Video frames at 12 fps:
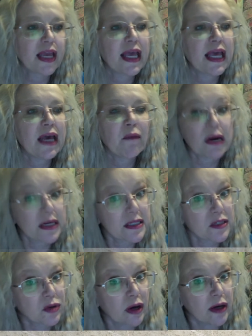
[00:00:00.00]
Well, I
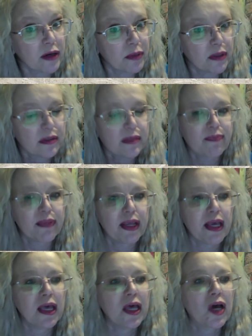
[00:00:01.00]
listen to audiobooks.
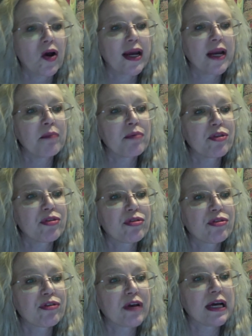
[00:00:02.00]
All right, number
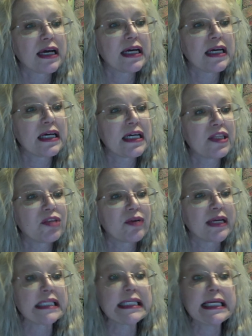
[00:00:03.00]

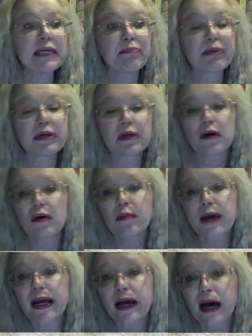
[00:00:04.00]
three, sleep. Oh
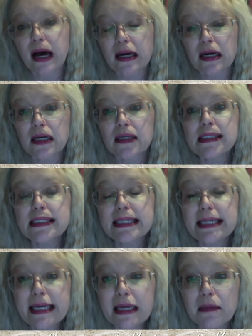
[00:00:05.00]
my God,
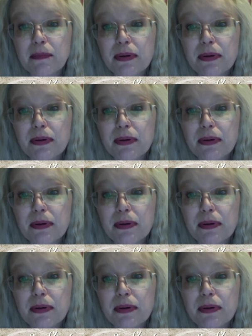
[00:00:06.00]
sleep.